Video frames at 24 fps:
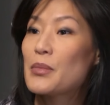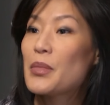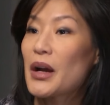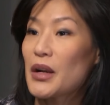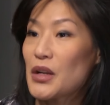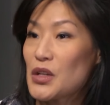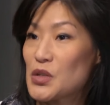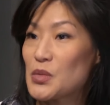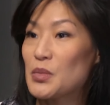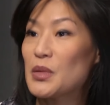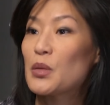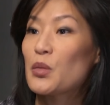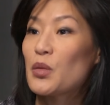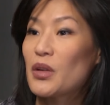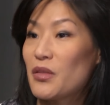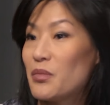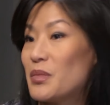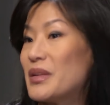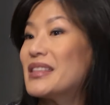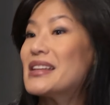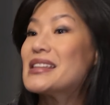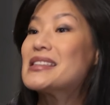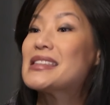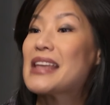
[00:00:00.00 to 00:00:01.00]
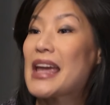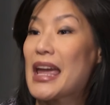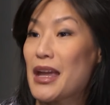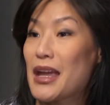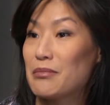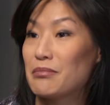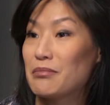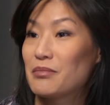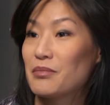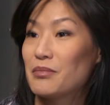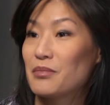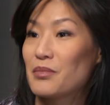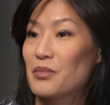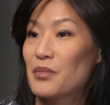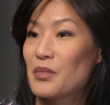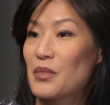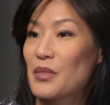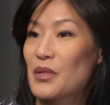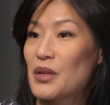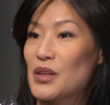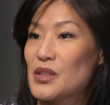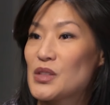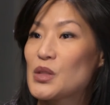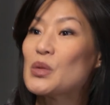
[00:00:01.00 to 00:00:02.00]
that she tried for 2 years to
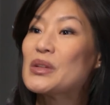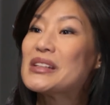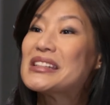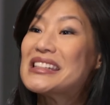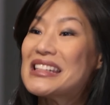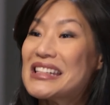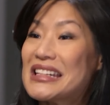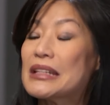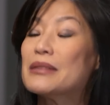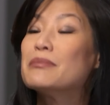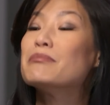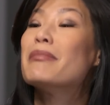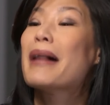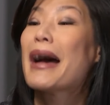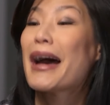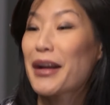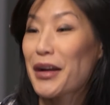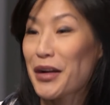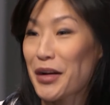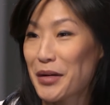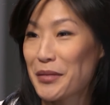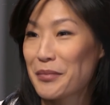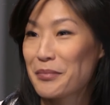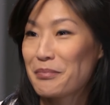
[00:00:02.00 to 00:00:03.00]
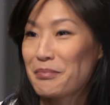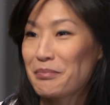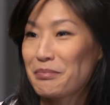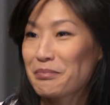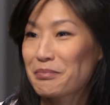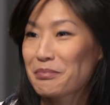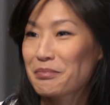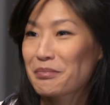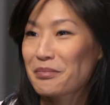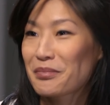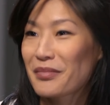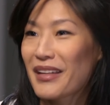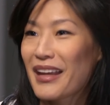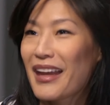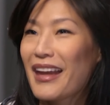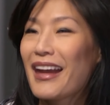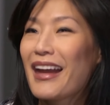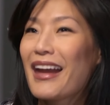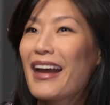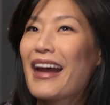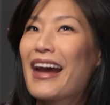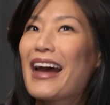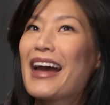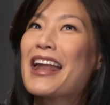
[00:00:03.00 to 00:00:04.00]
keep her name out of
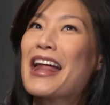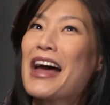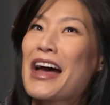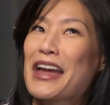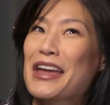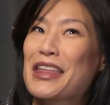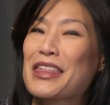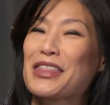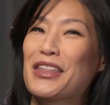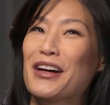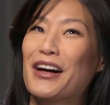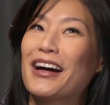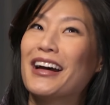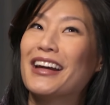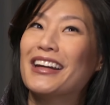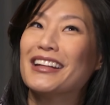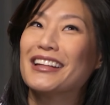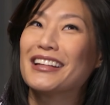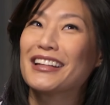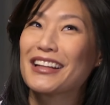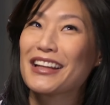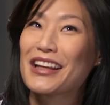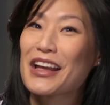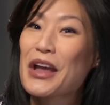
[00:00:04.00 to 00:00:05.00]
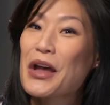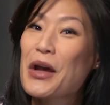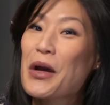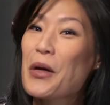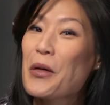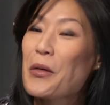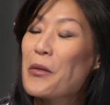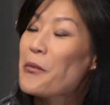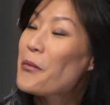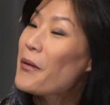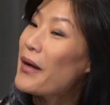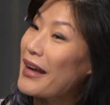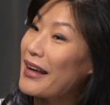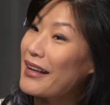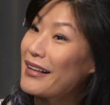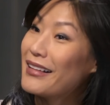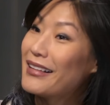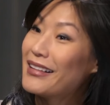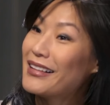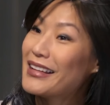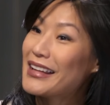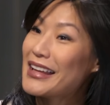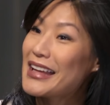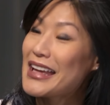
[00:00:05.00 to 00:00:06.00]
publication. Like, Evelyn Yang was
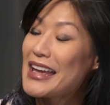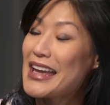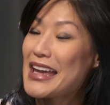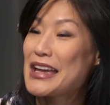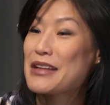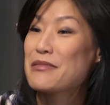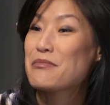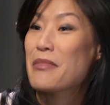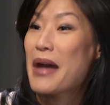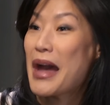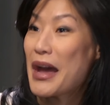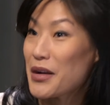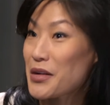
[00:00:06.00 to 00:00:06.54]
actively trying to